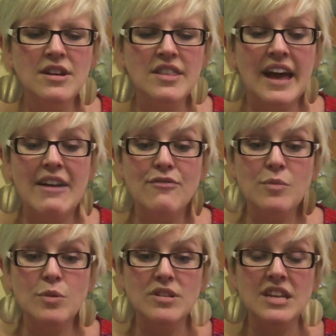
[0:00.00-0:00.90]
that
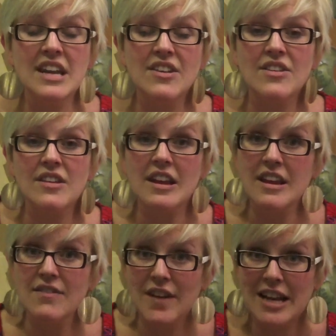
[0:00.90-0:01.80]
everybody is
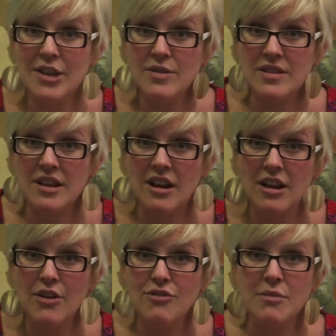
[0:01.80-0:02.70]
valued in the
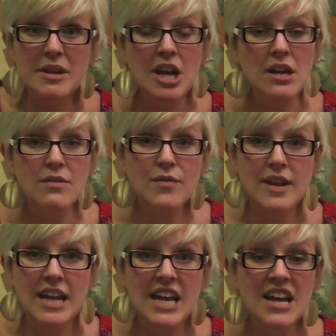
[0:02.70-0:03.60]
classroom, and
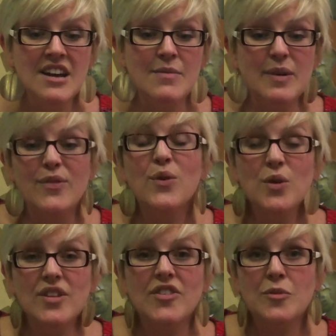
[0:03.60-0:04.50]
hopefully,
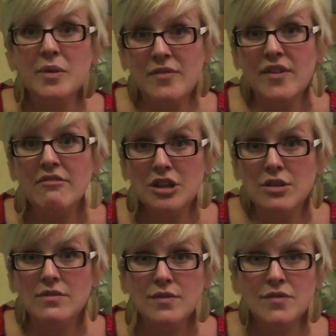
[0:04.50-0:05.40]
before this has been very
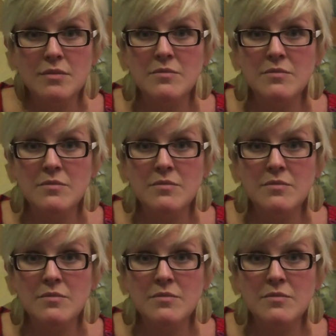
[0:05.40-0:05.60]
useful for